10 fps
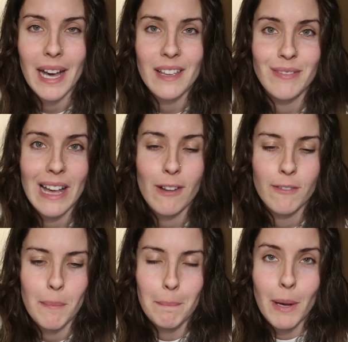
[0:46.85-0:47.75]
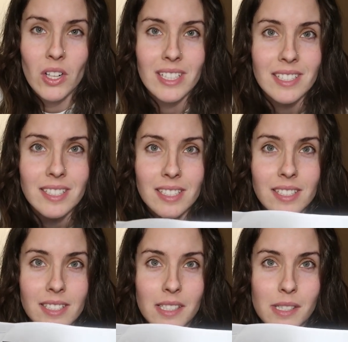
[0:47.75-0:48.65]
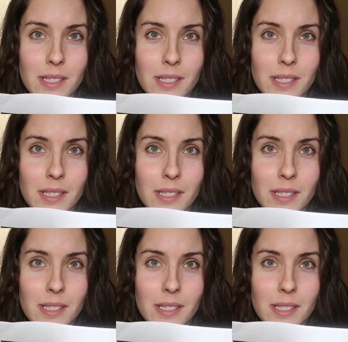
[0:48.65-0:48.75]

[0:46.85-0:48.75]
bivalve mollusks.